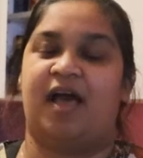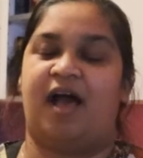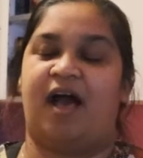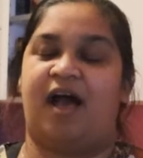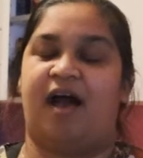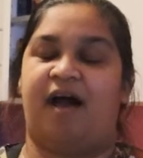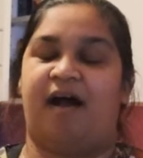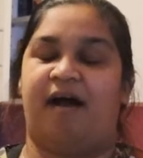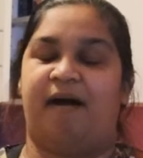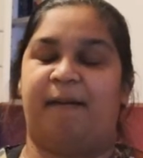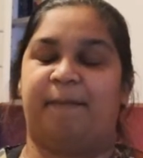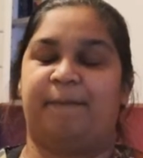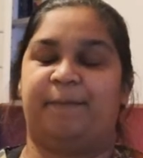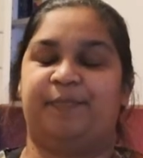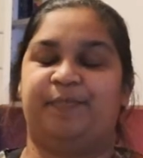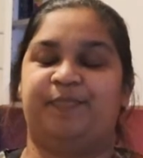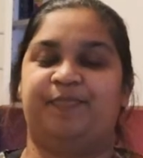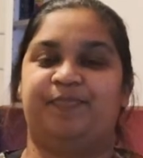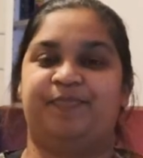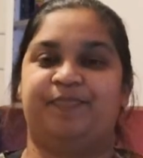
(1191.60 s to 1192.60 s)

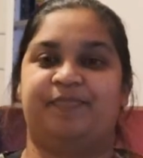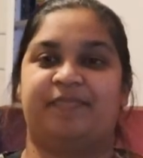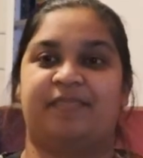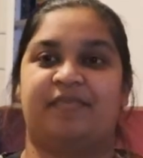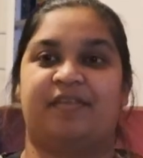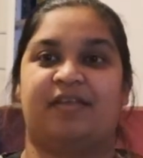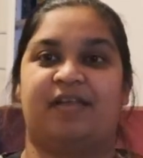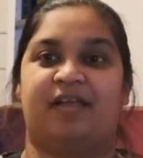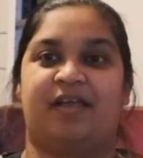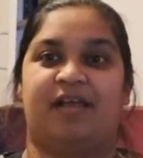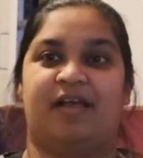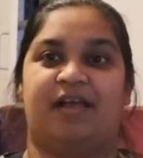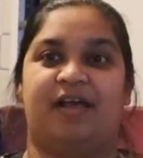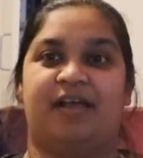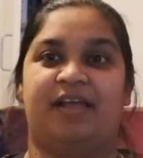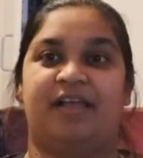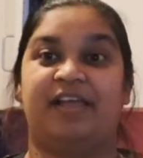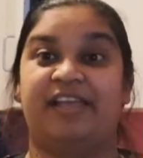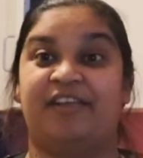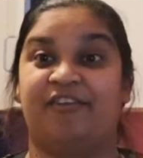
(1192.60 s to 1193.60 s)
Right
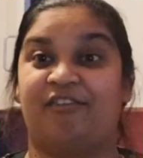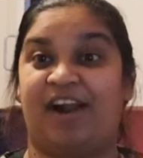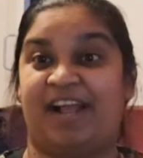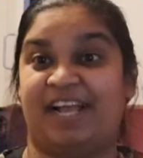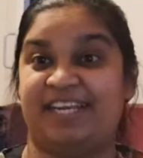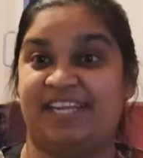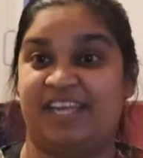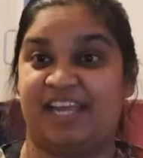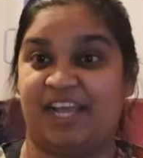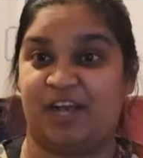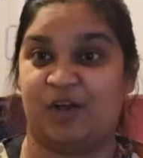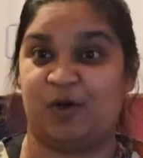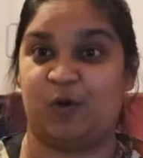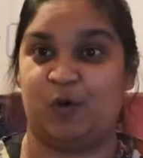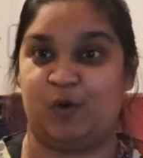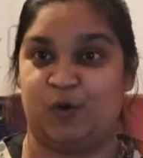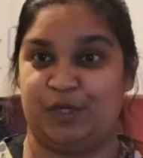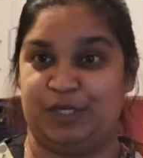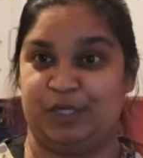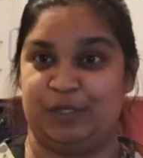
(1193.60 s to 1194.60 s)
here
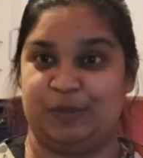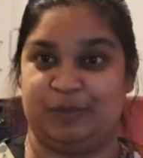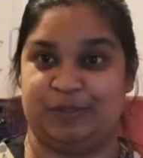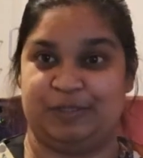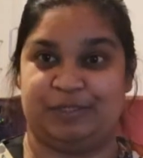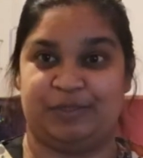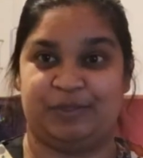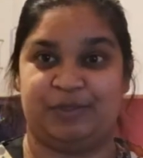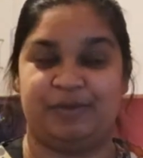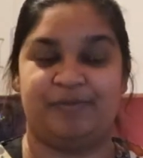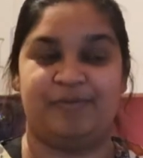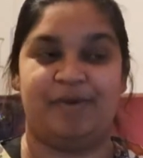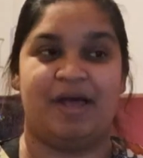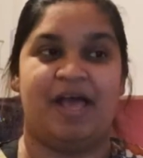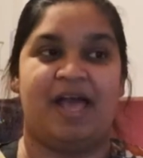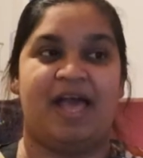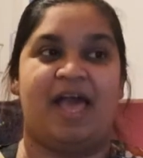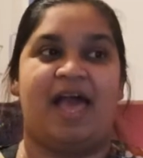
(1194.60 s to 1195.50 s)
on YouTube,